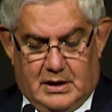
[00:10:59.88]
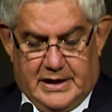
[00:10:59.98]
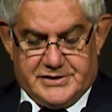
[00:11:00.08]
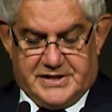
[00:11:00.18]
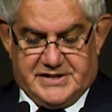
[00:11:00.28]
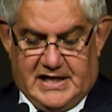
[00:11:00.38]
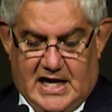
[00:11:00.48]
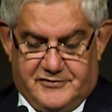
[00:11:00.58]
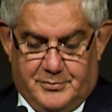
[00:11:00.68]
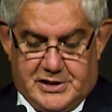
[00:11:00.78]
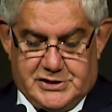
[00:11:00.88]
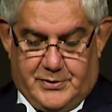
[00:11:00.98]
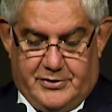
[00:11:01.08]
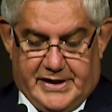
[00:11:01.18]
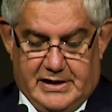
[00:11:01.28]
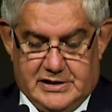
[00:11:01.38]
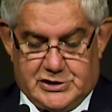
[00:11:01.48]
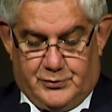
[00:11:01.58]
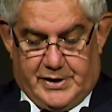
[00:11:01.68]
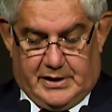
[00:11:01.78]
As I said after my swearing in
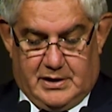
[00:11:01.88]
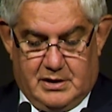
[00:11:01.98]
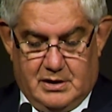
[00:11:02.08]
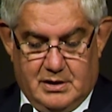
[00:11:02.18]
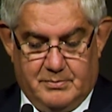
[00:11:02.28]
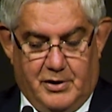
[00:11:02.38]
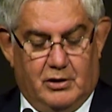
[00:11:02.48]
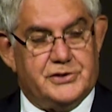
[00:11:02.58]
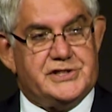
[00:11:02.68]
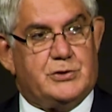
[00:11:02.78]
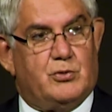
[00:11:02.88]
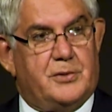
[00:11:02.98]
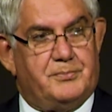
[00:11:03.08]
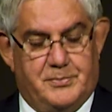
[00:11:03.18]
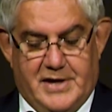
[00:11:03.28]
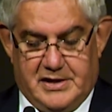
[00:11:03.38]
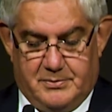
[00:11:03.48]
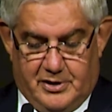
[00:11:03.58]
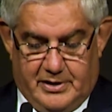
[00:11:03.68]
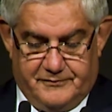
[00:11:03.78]
this week, policy won't be made in
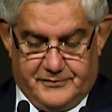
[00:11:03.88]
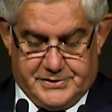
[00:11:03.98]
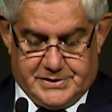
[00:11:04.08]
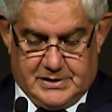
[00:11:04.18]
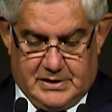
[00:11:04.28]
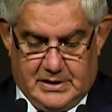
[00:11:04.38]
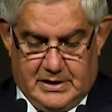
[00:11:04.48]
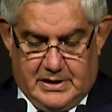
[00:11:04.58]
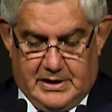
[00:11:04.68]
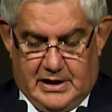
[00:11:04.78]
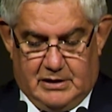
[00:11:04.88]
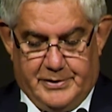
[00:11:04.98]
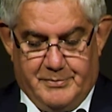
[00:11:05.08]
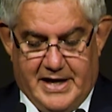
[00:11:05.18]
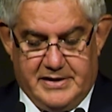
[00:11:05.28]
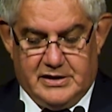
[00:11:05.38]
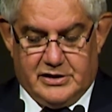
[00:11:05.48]
my office. It'll be made in